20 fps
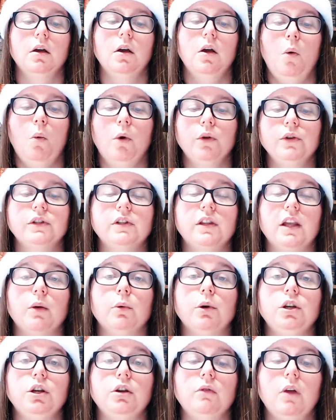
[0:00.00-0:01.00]
Once they
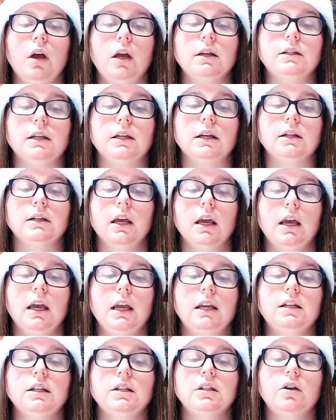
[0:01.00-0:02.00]
were united,
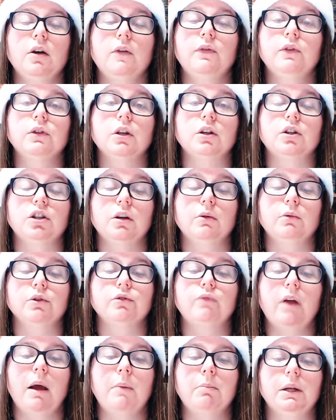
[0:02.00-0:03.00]
he discovered that she was
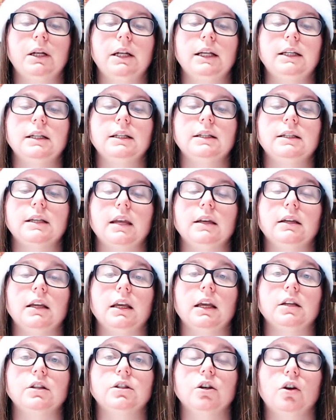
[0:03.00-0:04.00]
rapidly descending
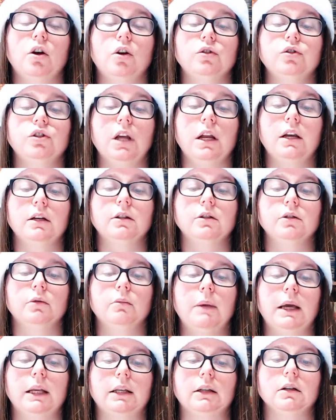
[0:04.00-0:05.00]
into congenital
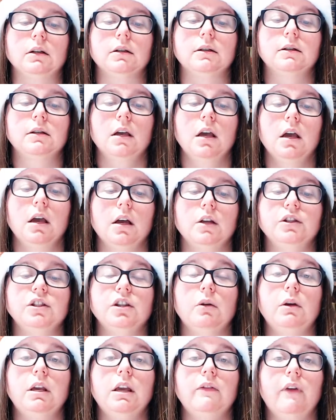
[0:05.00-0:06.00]
madness, and
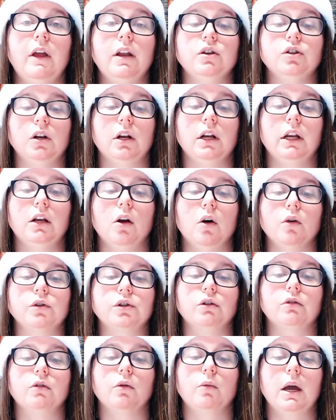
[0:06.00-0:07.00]
so he eventually locked
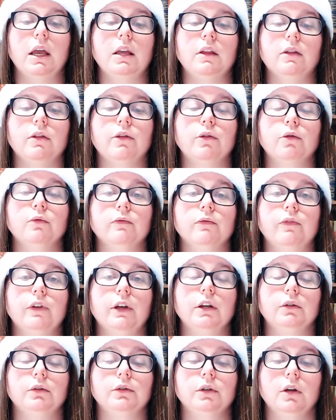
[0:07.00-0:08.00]
her away in
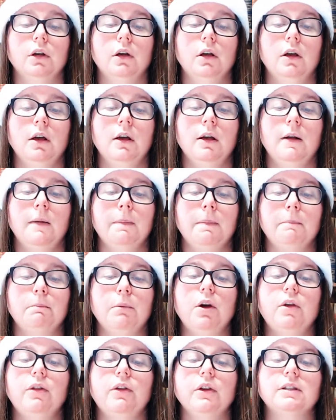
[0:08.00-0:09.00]
Thornfield.
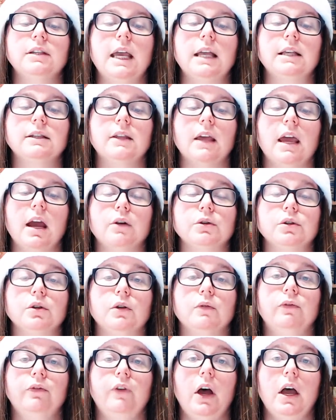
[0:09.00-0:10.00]
Bertha sets the house
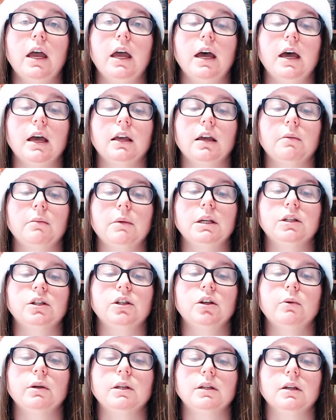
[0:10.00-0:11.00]
on fire and commits
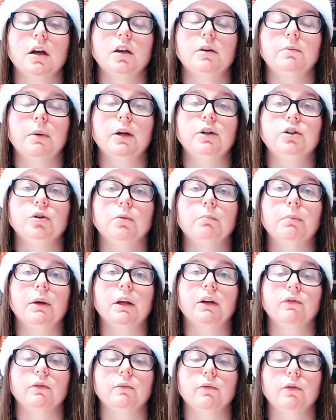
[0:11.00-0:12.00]
suicide by jumping
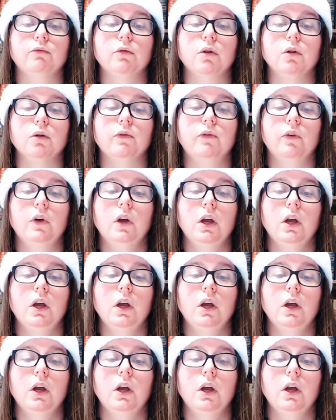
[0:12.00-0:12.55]
from the roof.